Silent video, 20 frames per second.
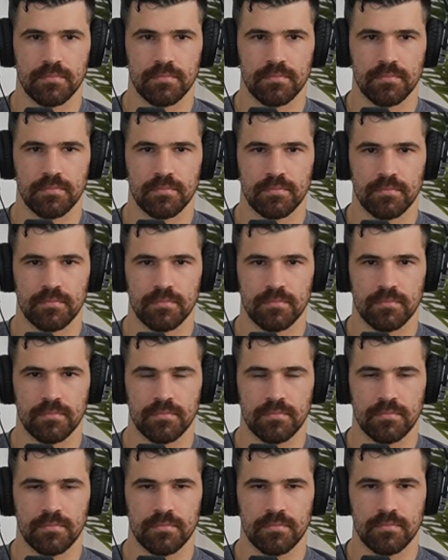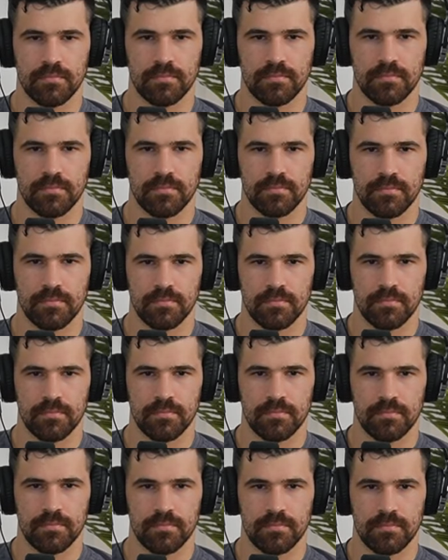
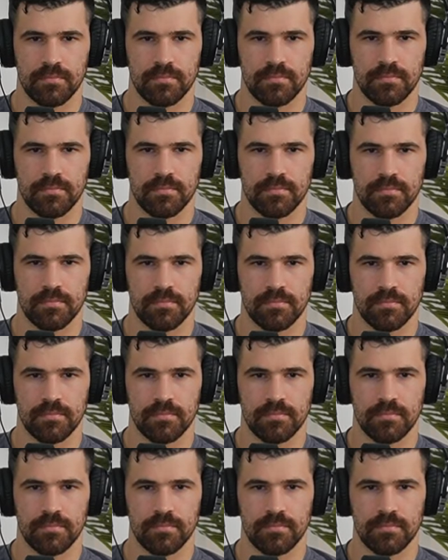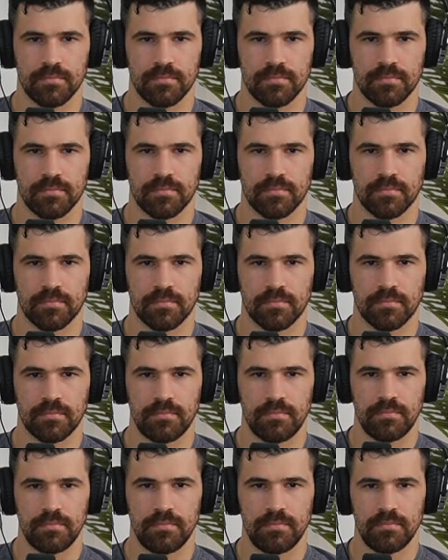
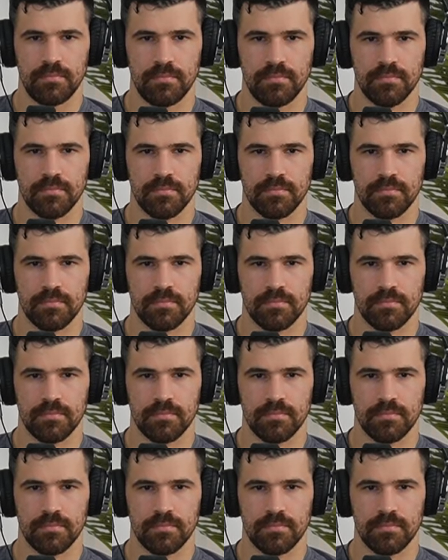(not speaking)